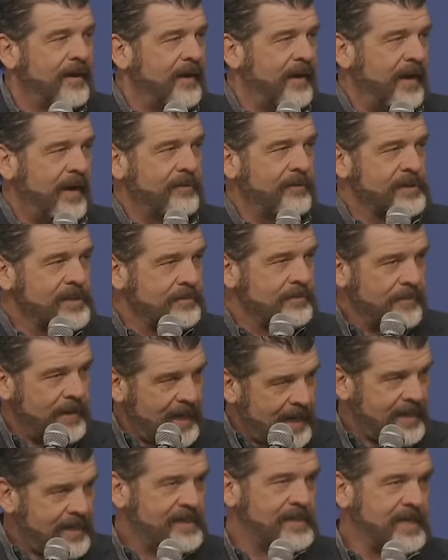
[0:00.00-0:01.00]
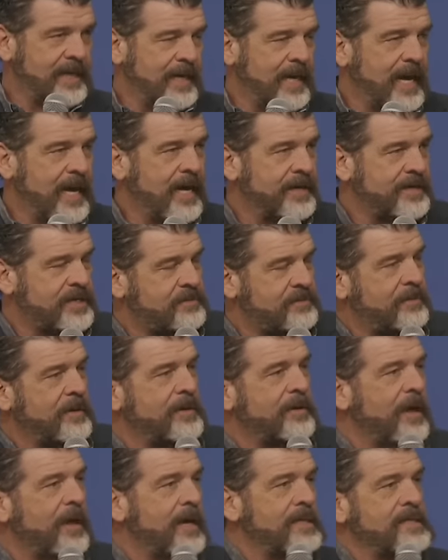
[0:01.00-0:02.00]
It was amazing. I got to spend a lot of